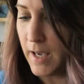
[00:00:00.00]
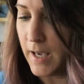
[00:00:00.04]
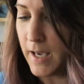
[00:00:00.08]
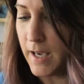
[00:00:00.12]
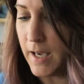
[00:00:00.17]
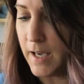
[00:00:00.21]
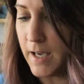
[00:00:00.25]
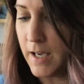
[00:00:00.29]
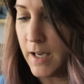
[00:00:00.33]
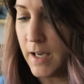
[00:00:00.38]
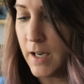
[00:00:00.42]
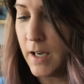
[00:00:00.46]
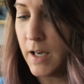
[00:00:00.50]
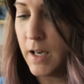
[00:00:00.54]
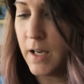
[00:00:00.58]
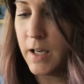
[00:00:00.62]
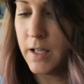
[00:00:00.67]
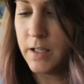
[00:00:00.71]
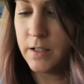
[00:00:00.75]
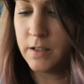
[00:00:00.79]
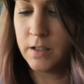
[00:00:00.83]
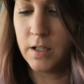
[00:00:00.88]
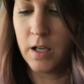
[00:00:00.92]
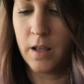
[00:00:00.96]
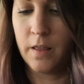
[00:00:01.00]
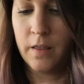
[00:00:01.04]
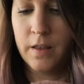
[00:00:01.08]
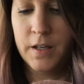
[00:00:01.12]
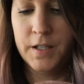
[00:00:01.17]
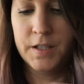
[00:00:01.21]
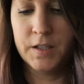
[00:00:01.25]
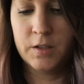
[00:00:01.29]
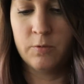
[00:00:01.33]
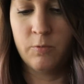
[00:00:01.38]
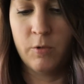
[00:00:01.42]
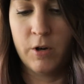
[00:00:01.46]
and
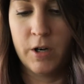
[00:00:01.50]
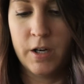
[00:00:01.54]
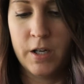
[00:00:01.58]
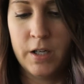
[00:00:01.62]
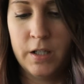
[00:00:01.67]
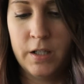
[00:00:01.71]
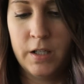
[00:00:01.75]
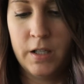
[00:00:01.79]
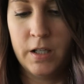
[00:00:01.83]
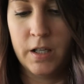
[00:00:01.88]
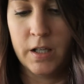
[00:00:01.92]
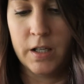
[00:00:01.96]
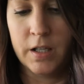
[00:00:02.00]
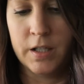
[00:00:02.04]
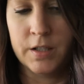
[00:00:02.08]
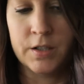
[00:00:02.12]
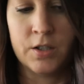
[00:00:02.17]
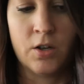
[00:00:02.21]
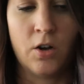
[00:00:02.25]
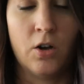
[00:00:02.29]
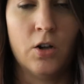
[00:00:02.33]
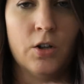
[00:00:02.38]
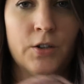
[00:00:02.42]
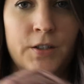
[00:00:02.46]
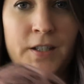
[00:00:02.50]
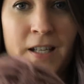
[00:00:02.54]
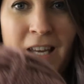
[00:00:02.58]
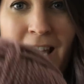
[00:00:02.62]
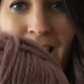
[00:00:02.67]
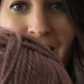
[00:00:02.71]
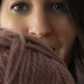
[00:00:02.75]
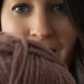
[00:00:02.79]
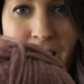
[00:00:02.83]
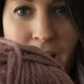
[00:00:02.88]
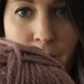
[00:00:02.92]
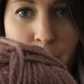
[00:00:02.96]
this one is called
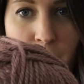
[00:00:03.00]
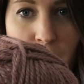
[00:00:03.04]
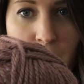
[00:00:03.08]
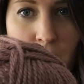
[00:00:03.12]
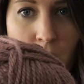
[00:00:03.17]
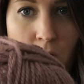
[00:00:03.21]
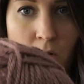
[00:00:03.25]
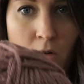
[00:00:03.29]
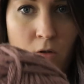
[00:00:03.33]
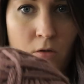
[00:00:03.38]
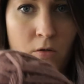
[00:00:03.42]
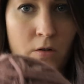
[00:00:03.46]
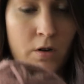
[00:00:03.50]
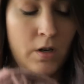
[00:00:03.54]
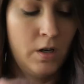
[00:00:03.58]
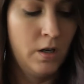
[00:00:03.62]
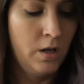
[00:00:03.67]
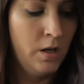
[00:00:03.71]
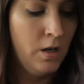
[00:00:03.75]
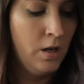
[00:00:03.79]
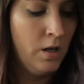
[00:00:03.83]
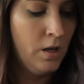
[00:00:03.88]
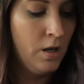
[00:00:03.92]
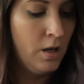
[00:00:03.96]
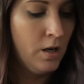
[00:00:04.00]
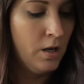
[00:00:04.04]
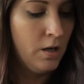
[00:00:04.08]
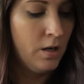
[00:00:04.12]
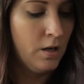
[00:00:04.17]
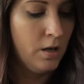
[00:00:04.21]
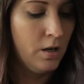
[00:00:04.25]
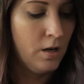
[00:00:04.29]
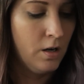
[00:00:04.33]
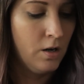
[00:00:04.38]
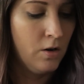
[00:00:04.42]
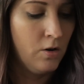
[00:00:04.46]
Cameo.
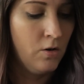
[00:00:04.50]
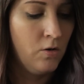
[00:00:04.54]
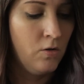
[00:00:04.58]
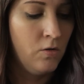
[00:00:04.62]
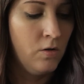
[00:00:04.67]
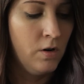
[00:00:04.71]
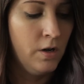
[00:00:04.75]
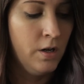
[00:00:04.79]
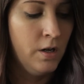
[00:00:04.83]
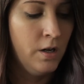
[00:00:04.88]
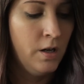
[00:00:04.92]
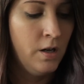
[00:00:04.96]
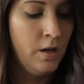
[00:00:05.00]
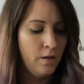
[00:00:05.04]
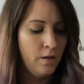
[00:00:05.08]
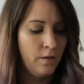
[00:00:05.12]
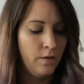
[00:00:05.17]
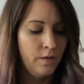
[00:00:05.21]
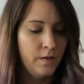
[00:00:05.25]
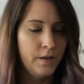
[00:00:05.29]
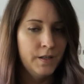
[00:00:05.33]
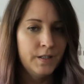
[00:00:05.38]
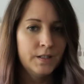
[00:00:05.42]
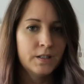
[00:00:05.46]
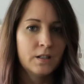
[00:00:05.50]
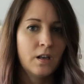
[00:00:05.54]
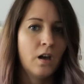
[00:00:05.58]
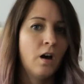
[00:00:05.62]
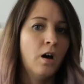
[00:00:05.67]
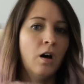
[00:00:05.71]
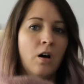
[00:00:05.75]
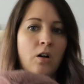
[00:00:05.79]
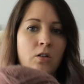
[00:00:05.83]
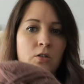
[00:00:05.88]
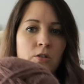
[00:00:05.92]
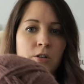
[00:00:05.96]
Now, this
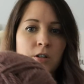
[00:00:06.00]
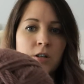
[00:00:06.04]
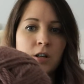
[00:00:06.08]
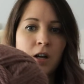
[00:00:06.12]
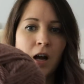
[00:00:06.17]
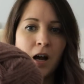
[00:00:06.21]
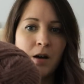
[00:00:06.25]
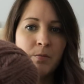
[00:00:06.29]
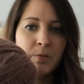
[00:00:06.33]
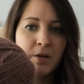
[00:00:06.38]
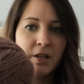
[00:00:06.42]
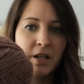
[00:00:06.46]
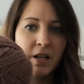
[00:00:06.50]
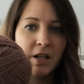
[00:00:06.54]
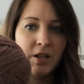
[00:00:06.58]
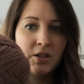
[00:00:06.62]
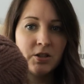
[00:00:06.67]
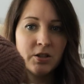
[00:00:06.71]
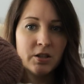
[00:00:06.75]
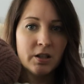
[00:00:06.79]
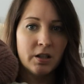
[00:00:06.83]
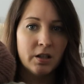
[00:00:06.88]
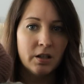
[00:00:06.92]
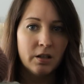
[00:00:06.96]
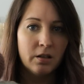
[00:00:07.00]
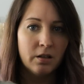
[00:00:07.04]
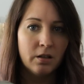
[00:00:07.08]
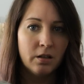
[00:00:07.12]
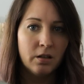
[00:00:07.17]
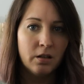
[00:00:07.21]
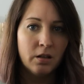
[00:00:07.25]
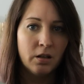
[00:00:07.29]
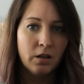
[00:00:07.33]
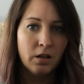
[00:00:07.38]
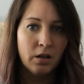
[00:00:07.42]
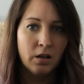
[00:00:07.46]
color
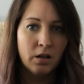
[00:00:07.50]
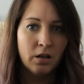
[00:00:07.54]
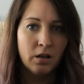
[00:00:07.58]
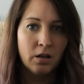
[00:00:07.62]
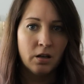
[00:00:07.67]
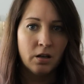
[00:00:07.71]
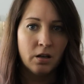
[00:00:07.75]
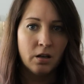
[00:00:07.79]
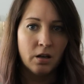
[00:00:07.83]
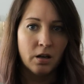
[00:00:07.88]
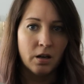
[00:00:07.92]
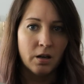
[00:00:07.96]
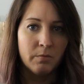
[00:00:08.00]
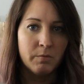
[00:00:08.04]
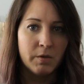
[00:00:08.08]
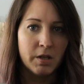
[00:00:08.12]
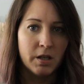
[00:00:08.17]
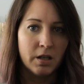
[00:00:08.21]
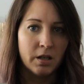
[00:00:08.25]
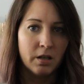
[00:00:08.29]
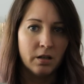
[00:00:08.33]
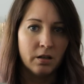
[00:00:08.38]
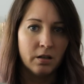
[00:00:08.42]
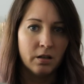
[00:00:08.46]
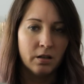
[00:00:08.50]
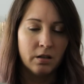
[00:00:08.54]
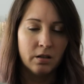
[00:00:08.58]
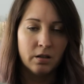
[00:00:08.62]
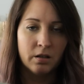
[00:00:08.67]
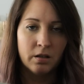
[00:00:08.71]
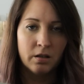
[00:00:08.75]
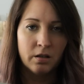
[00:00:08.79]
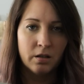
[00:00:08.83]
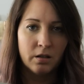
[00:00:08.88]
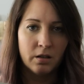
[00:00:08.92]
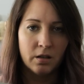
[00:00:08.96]
combination, I mean,
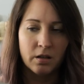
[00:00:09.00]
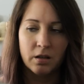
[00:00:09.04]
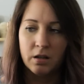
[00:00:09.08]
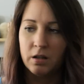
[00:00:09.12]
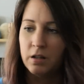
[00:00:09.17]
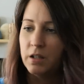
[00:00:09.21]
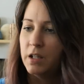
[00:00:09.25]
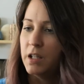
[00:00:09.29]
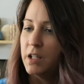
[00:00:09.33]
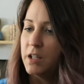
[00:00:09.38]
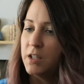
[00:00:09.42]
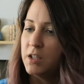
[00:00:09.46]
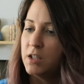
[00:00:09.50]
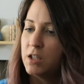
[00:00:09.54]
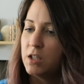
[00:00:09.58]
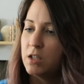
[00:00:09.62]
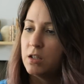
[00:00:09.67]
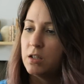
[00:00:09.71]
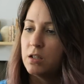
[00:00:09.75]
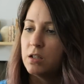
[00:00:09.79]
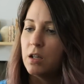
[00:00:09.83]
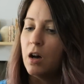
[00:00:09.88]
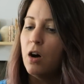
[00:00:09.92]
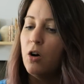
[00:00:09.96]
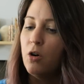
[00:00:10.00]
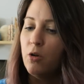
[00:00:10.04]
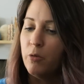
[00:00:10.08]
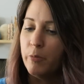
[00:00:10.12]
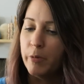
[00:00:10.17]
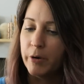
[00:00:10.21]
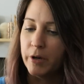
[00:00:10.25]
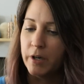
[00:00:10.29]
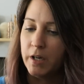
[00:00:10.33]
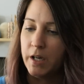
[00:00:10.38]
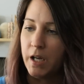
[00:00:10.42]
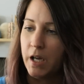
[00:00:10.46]
it's so
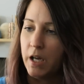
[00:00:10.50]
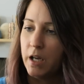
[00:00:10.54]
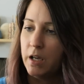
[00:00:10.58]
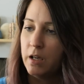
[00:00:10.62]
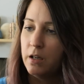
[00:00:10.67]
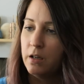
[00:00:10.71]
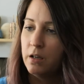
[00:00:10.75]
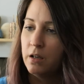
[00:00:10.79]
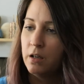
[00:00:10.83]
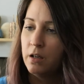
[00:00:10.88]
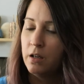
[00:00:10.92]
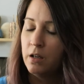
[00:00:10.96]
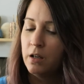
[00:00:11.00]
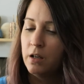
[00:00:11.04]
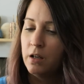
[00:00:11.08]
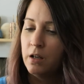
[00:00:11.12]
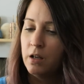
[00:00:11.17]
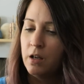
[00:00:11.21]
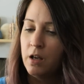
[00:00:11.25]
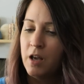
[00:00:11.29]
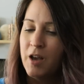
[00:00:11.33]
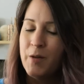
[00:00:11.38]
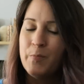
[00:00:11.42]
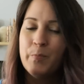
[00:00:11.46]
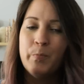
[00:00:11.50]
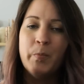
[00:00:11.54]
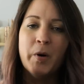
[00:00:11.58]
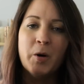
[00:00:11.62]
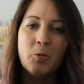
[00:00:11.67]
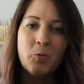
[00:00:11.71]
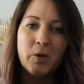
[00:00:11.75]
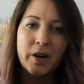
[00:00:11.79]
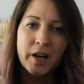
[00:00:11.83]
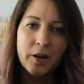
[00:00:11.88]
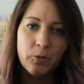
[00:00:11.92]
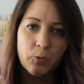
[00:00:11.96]
pretty.
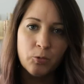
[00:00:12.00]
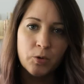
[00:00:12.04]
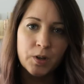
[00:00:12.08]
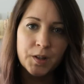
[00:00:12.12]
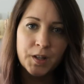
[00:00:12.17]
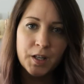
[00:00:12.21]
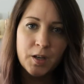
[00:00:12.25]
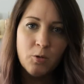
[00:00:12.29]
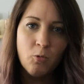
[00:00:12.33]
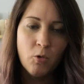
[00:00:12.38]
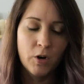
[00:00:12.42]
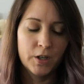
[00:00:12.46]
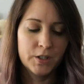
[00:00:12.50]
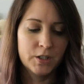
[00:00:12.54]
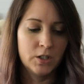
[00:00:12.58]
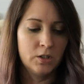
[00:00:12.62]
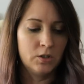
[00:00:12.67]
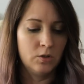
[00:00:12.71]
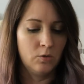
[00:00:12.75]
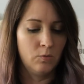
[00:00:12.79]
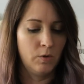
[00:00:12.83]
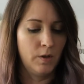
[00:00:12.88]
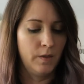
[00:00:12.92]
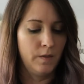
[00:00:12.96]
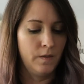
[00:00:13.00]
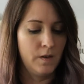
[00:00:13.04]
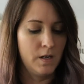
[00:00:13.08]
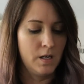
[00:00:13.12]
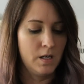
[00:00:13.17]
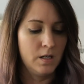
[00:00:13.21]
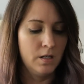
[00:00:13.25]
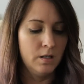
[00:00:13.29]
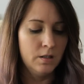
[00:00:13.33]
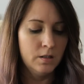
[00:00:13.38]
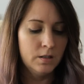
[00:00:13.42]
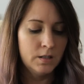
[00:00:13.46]
But what I really want to do with
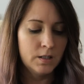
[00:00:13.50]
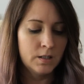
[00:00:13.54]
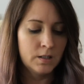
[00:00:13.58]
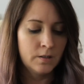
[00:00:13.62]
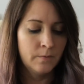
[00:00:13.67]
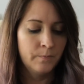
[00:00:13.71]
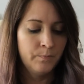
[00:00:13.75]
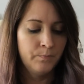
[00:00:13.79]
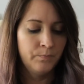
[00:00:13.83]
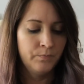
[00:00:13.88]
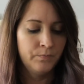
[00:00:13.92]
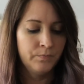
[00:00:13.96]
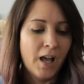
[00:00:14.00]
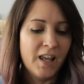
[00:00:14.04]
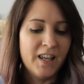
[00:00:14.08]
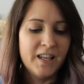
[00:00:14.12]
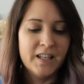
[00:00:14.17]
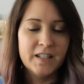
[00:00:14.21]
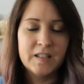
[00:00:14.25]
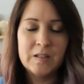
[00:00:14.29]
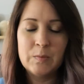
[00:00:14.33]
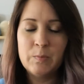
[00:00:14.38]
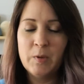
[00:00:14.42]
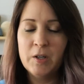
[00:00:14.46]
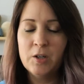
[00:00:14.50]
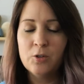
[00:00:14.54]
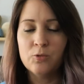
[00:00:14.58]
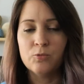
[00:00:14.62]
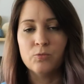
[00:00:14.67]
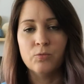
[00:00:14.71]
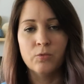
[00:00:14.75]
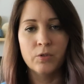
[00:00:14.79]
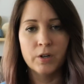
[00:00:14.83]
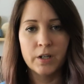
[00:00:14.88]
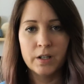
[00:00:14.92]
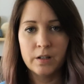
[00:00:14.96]
these, it's been a
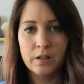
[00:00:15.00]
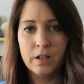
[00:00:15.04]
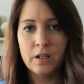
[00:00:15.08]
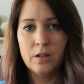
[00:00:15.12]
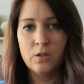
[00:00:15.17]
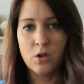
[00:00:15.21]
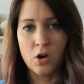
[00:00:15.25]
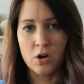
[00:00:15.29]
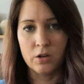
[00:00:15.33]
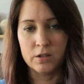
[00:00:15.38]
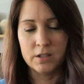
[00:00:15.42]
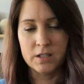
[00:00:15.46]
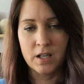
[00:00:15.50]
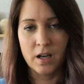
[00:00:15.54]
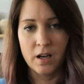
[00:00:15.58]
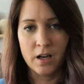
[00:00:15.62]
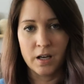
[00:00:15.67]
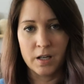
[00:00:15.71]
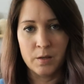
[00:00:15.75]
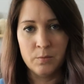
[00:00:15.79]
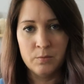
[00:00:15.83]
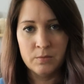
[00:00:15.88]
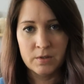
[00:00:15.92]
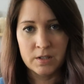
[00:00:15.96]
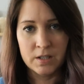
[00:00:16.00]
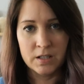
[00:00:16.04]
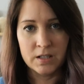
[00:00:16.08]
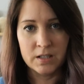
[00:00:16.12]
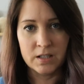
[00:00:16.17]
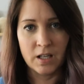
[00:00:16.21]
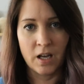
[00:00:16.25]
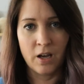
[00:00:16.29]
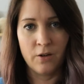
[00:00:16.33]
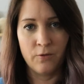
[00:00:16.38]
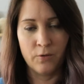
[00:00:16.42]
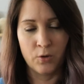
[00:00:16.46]
really long time
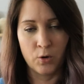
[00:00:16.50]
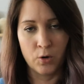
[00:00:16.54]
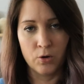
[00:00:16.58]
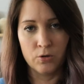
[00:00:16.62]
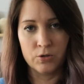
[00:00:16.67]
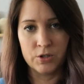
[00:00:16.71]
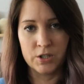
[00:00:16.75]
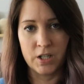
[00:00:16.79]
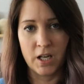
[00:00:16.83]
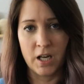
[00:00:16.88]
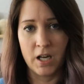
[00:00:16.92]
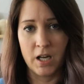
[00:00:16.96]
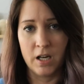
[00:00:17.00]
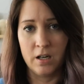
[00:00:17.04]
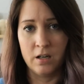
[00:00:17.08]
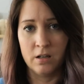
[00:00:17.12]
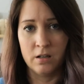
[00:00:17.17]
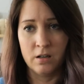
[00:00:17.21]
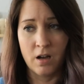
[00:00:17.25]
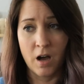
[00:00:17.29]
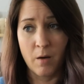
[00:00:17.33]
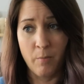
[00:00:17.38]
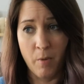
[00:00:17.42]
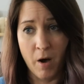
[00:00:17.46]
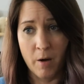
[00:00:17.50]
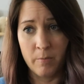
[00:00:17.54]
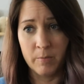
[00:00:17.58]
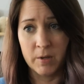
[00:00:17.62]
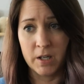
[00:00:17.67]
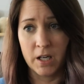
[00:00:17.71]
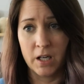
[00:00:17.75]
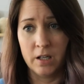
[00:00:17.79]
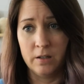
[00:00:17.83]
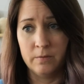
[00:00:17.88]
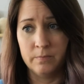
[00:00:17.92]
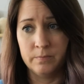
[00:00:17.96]
since I've crocheted a
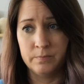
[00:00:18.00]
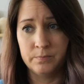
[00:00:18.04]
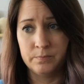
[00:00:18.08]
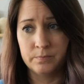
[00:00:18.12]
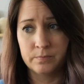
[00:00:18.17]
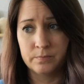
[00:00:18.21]
pumpkin.